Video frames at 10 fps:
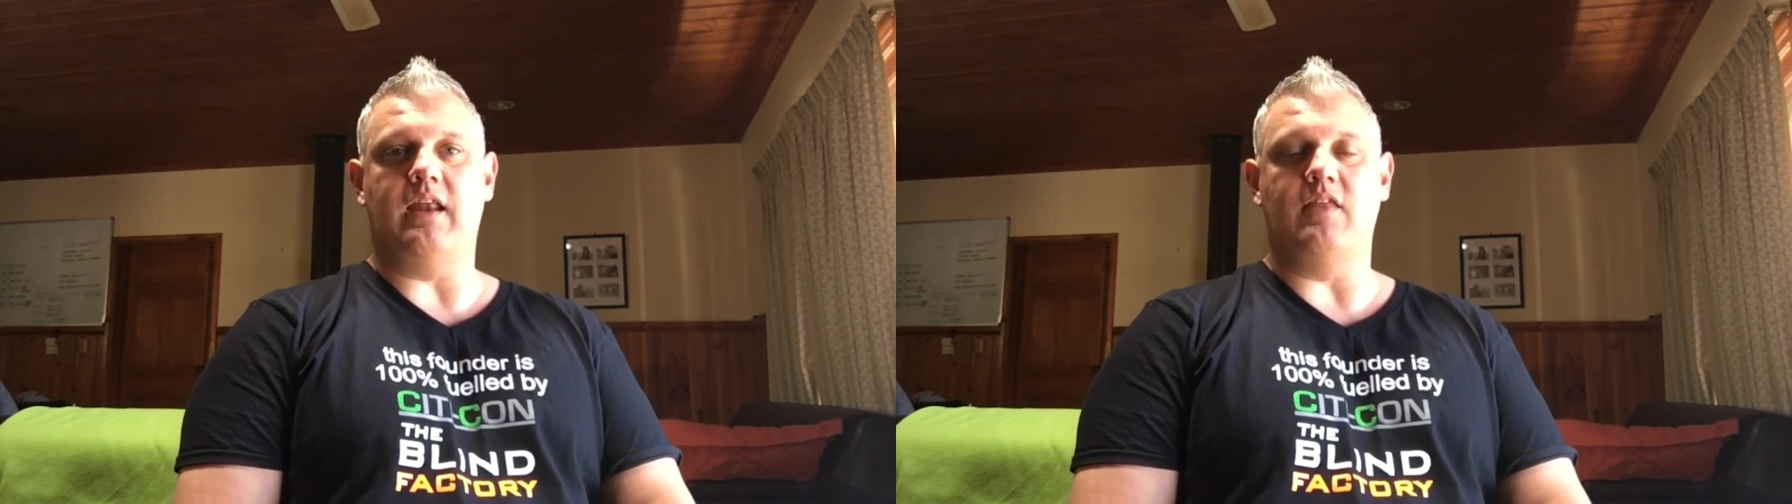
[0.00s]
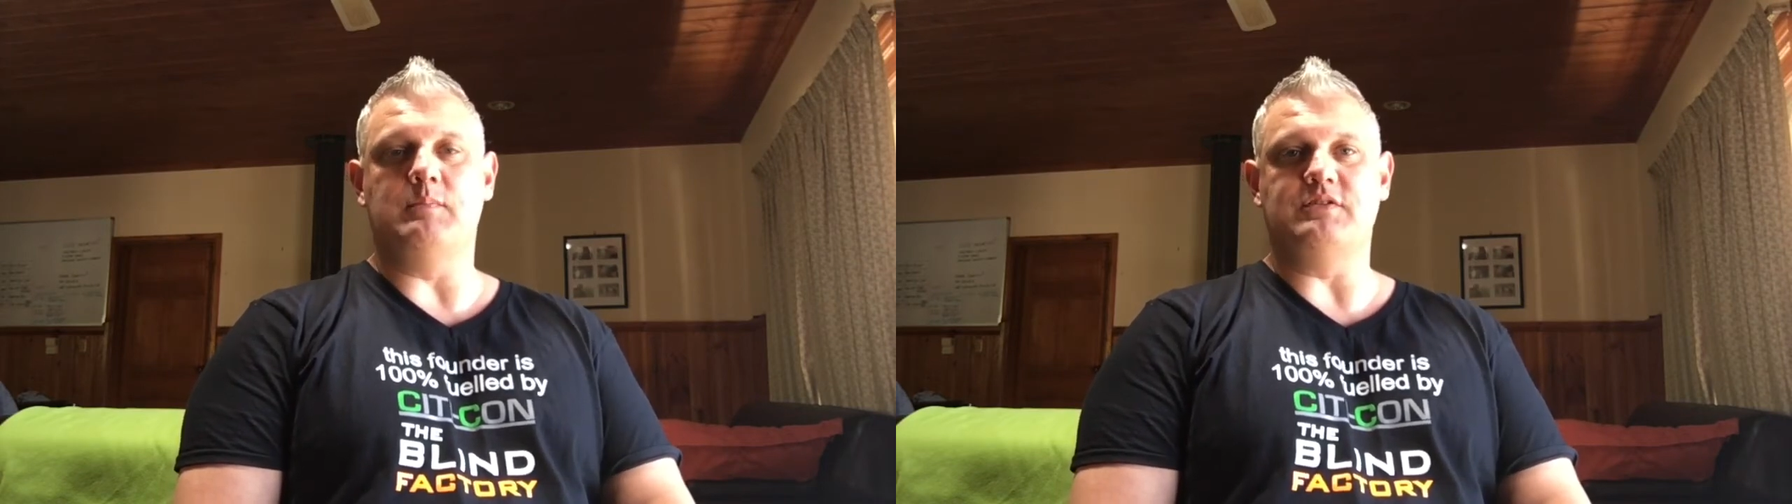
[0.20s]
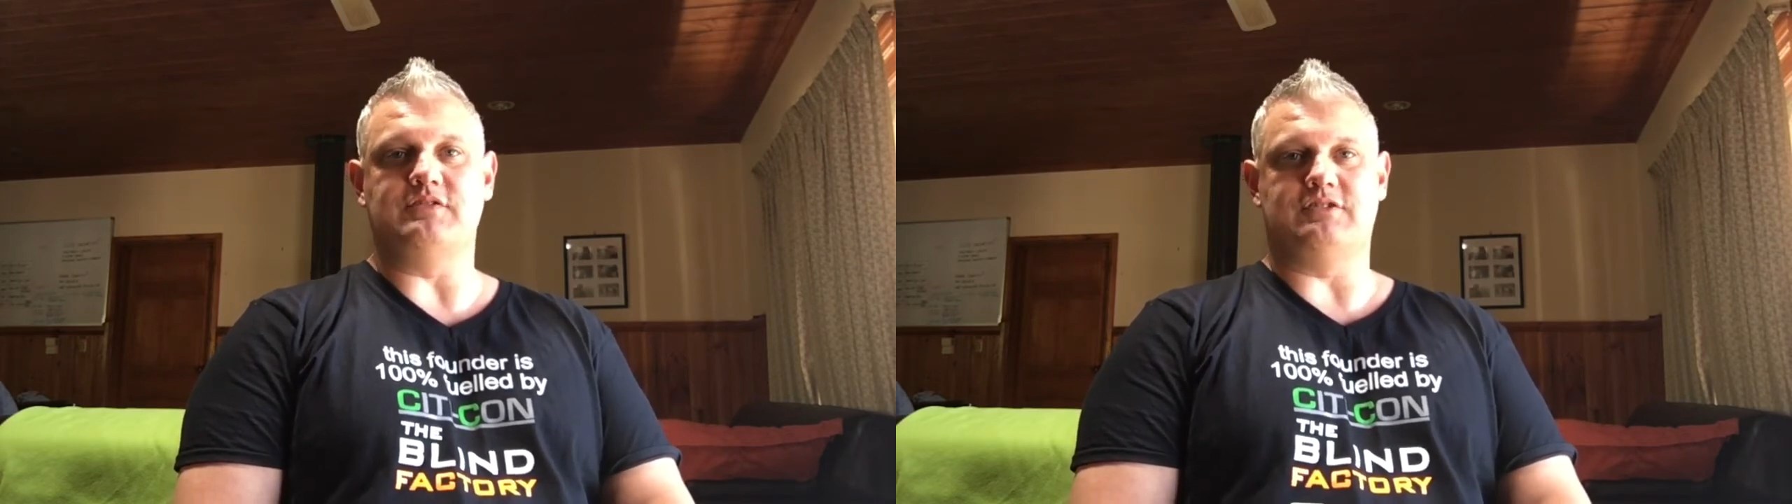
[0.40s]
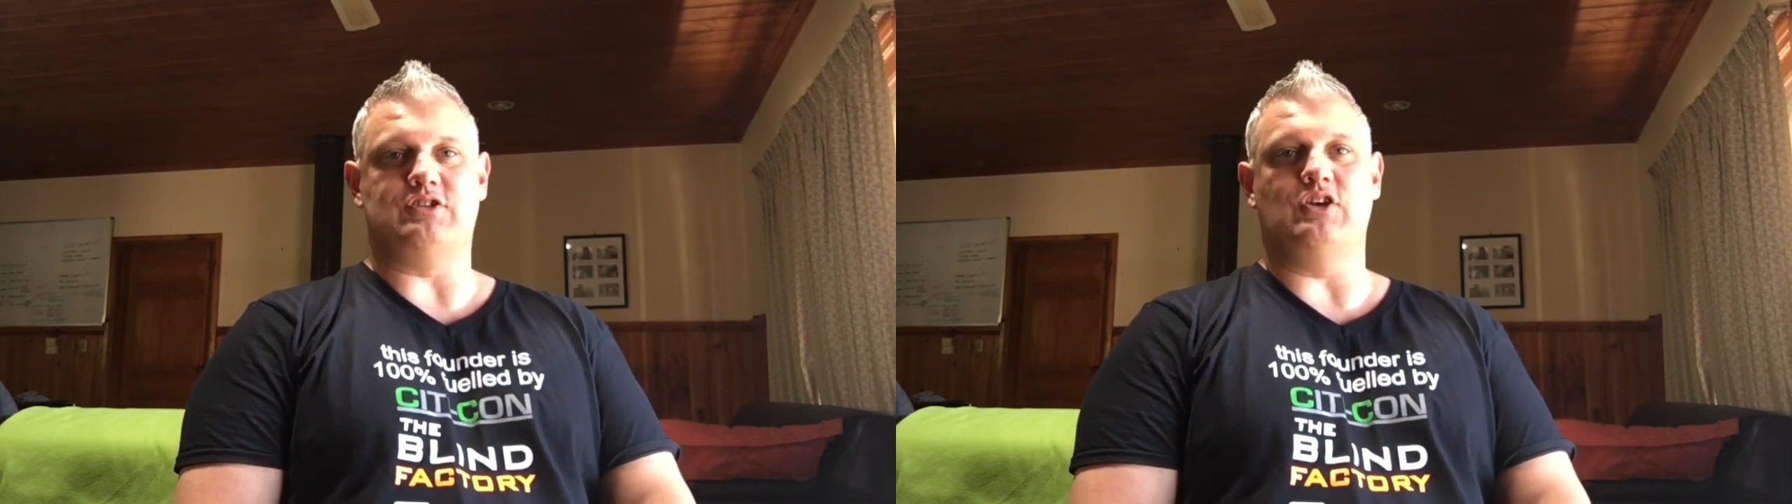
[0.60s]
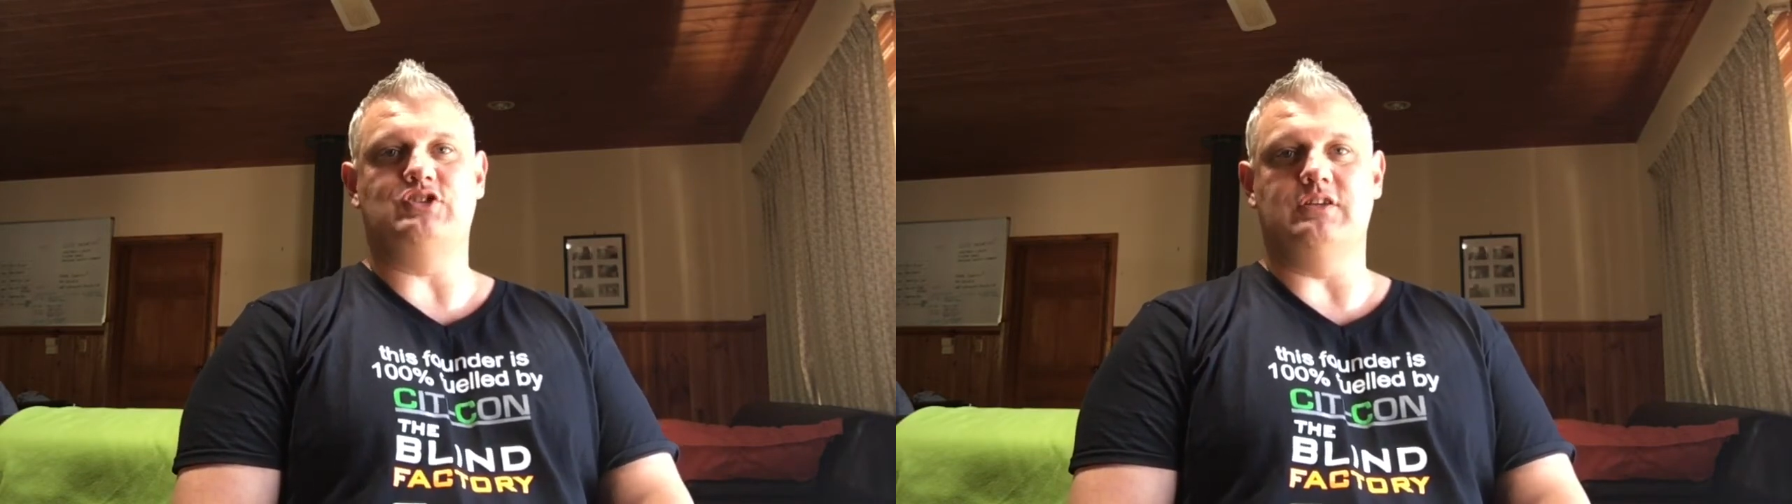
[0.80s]
other business
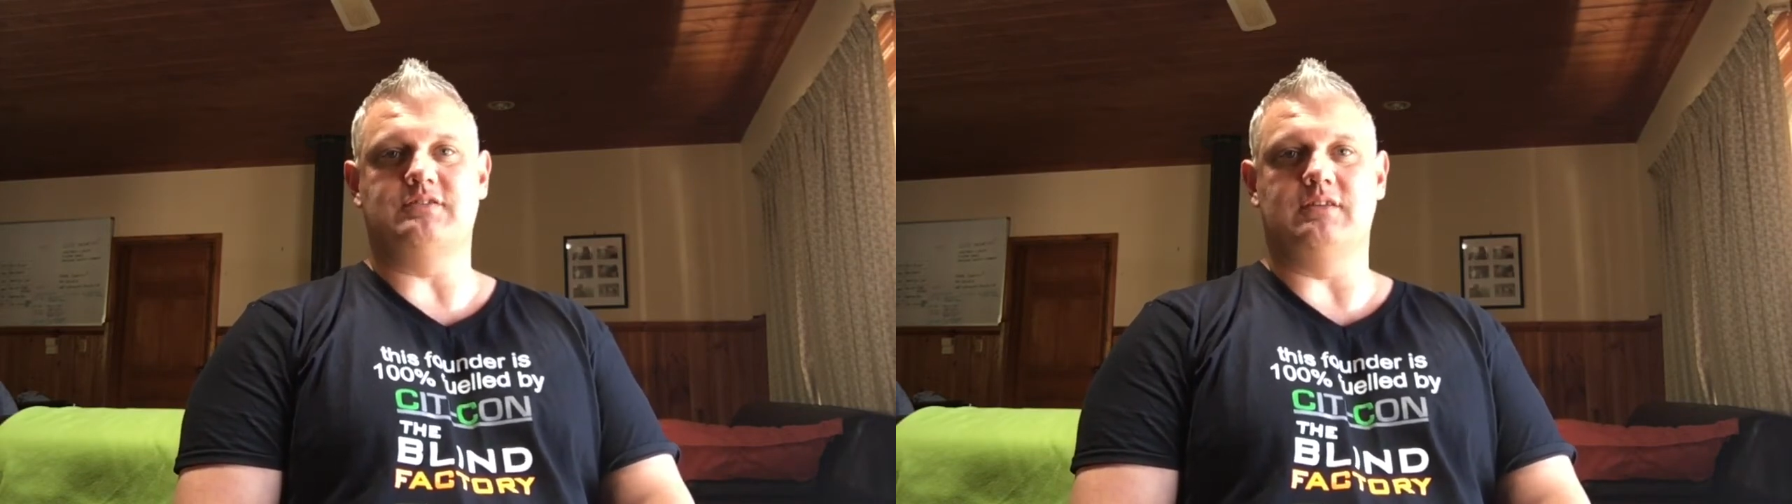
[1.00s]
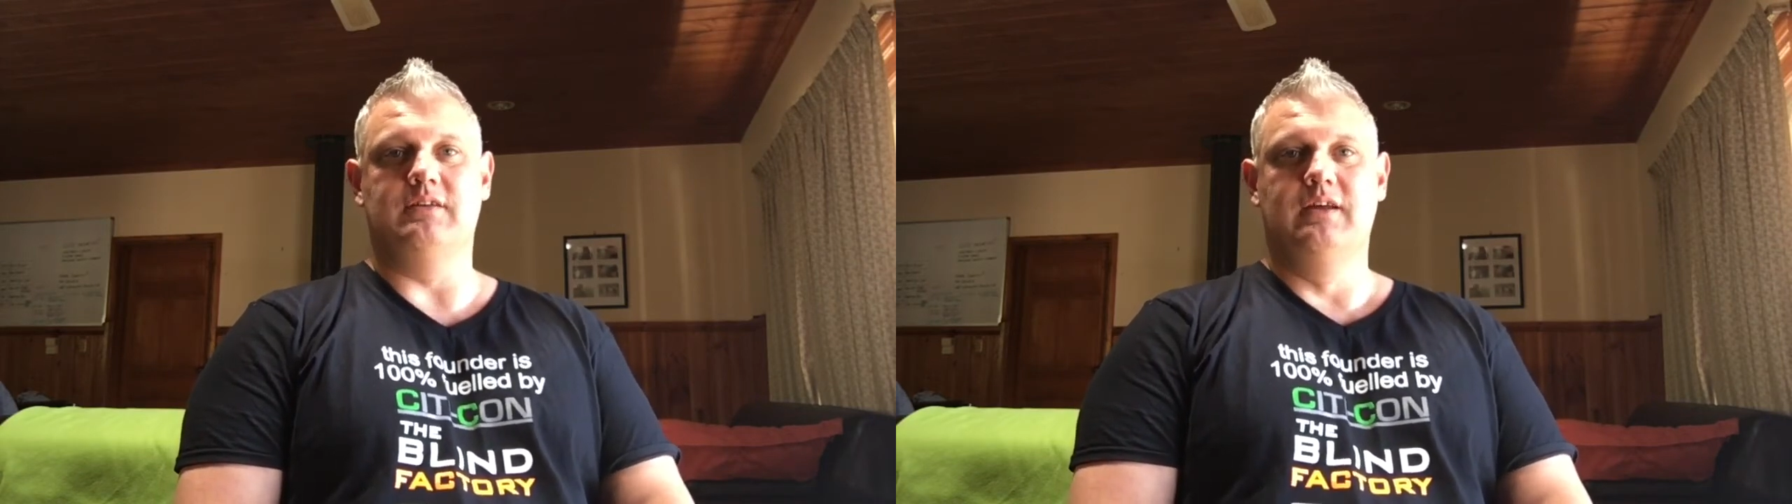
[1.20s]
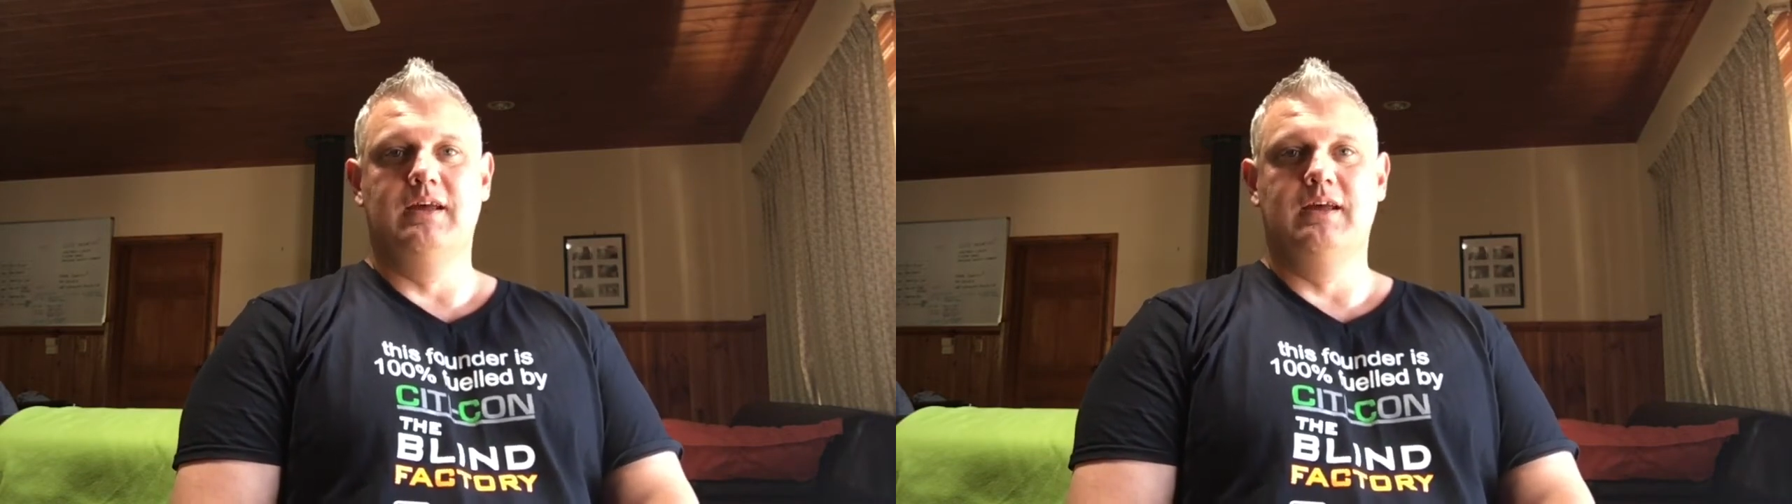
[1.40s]
associates and